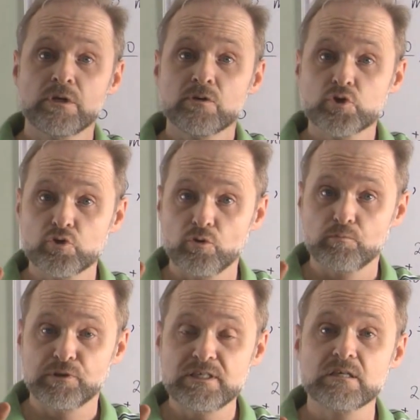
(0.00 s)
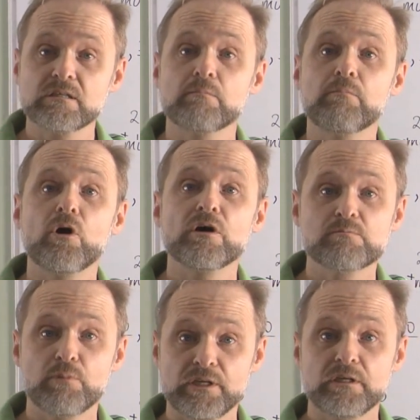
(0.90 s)
So please hit the pause
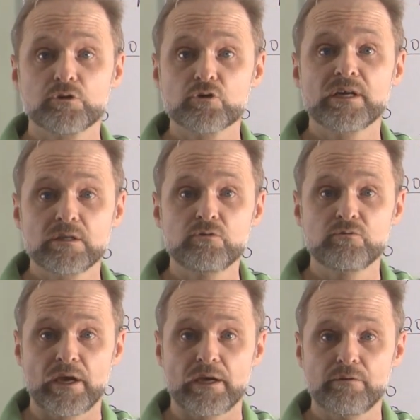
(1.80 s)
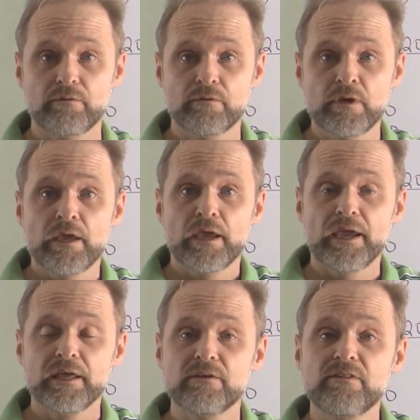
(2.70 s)
button and try to do that.
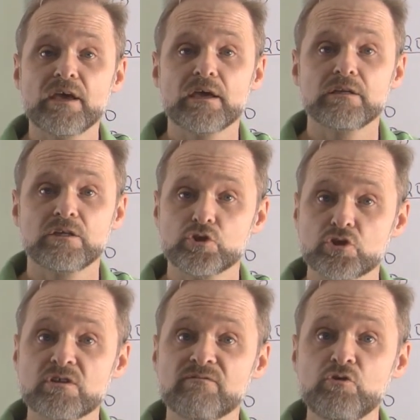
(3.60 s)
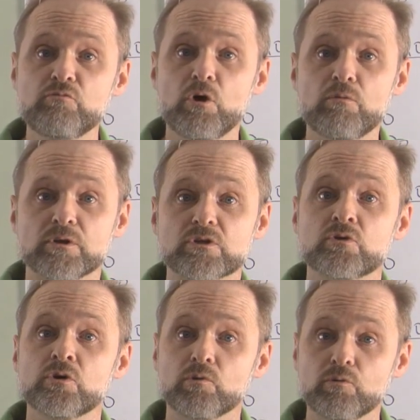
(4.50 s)
And then, in just a few moments,
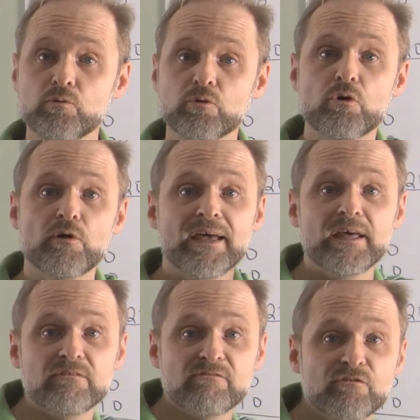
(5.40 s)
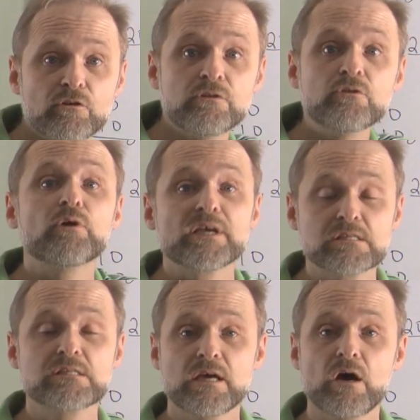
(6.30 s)
we will go ahead and fill in the
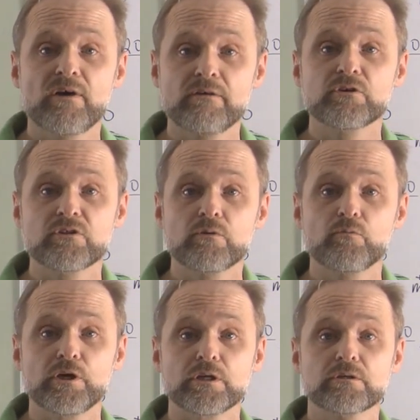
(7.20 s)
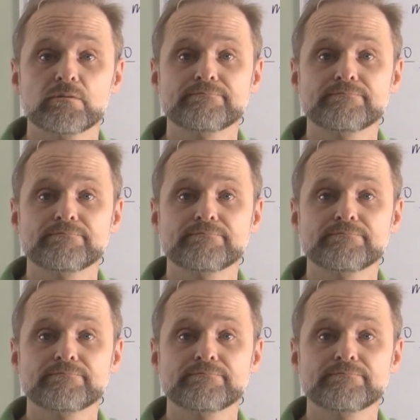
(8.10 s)
rest, see how everything went.